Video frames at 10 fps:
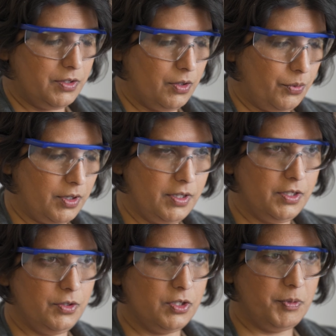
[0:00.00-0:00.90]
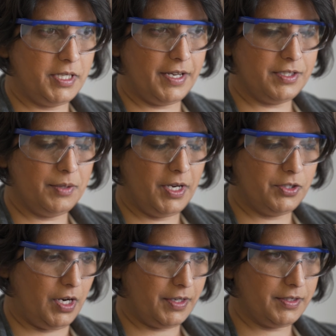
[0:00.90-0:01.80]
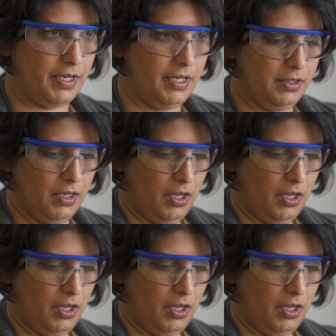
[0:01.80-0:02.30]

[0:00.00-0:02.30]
so we're going to use potassium hydroxide.